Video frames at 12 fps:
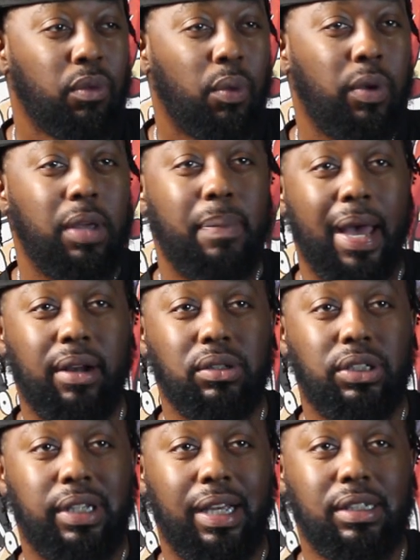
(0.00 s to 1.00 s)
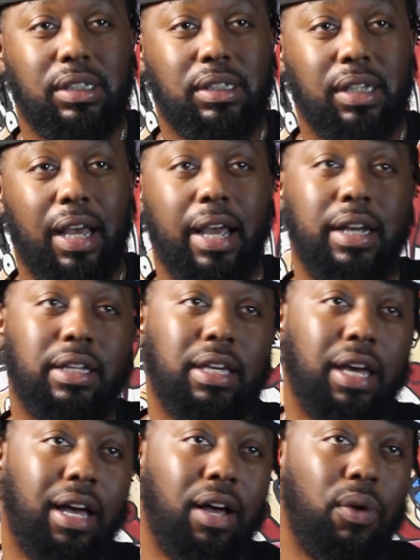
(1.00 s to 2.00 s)
when he battled chess I had
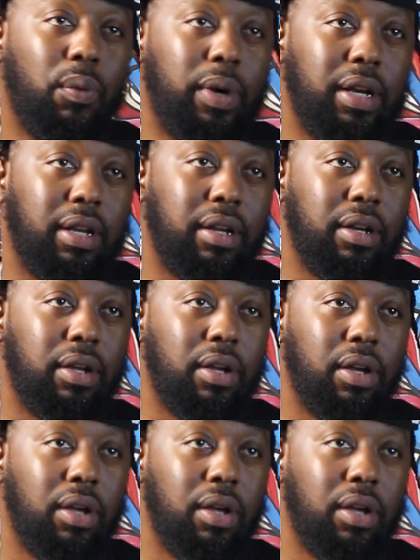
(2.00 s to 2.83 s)
Cal winning